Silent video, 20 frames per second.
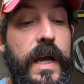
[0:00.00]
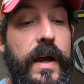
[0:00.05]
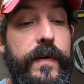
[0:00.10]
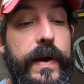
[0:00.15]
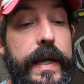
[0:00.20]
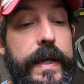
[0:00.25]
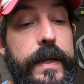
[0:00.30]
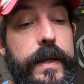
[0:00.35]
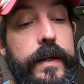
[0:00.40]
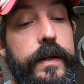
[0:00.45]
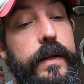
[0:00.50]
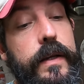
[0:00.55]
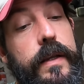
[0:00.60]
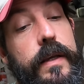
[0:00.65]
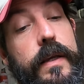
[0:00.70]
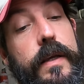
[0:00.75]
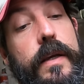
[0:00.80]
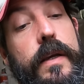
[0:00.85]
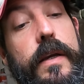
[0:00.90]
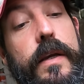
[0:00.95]
I reckon,
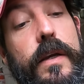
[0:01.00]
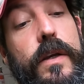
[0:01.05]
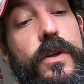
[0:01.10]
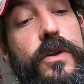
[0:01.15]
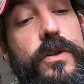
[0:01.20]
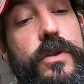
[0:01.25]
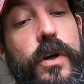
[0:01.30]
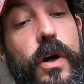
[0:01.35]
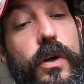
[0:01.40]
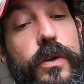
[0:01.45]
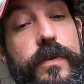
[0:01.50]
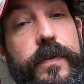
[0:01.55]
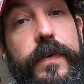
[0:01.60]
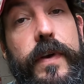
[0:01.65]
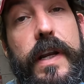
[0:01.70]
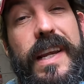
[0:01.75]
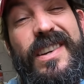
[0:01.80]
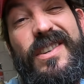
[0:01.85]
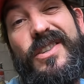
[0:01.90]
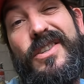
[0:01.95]
start to
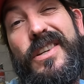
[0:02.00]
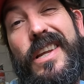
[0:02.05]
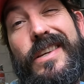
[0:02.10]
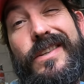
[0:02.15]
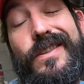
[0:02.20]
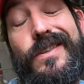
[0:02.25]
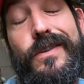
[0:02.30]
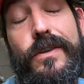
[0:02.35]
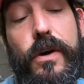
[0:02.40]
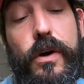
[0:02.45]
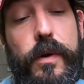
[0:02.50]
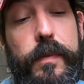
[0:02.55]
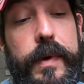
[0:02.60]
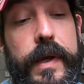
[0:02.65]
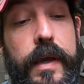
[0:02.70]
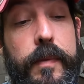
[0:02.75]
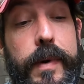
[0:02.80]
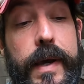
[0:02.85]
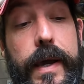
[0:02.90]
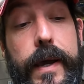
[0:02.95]
finish, this is going to
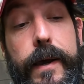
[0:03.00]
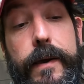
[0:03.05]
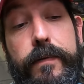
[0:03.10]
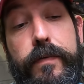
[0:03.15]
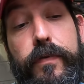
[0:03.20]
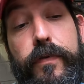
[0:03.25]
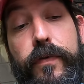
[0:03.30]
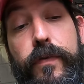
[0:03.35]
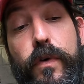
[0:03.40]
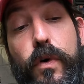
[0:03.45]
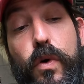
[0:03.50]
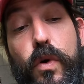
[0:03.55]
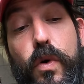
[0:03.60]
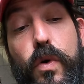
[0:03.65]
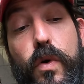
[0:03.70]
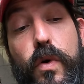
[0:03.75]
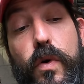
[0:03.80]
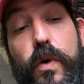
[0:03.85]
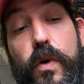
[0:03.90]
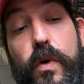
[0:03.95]
be about four
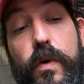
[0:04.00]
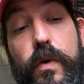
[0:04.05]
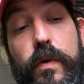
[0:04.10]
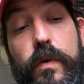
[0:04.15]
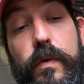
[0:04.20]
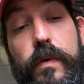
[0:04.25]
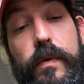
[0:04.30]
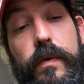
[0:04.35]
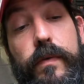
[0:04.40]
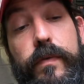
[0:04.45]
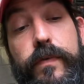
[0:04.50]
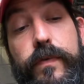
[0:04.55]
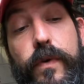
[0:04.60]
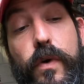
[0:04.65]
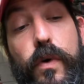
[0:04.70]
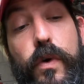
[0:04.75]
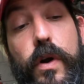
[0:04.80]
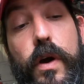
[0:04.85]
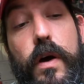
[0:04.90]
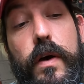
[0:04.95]

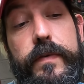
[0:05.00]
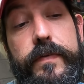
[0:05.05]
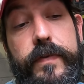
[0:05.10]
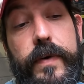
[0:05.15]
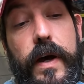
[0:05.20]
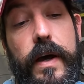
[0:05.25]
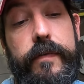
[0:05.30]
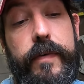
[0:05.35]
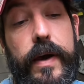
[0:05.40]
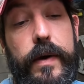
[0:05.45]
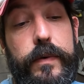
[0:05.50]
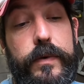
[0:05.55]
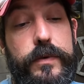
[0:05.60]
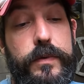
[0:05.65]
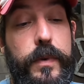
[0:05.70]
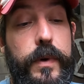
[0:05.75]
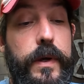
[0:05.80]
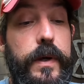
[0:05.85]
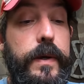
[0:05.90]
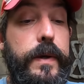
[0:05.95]
and a half, 5
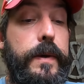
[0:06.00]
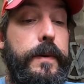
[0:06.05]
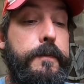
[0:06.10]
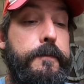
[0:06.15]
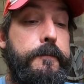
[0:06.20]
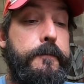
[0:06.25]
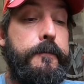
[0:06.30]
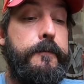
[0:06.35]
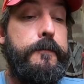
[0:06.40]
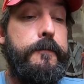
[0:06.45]
hours work.